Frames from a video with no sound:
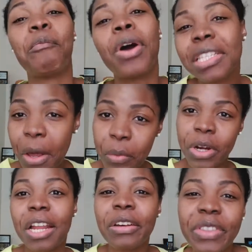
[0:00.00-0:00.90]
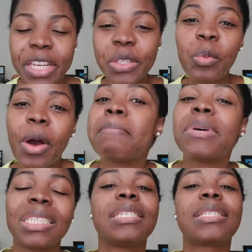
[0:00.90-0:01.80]
Once I run out of this one
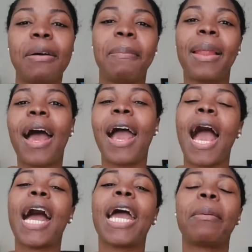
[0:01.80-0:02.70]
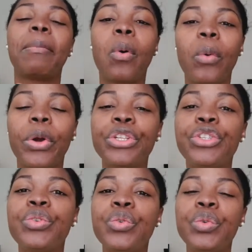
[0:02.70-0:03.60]
monthly supply, I am going
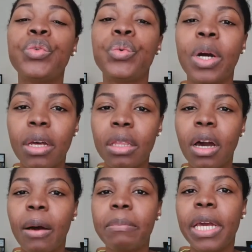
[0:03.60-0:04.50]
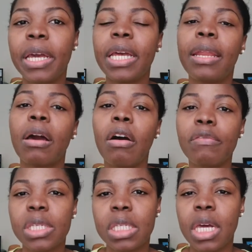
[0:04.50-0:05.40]
to do another update, and
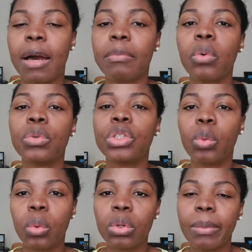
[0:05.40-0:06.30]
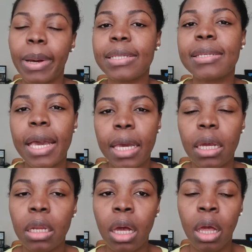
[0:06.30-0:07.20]
obviously I'm going to order my
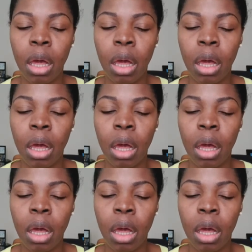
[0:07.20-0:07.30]
second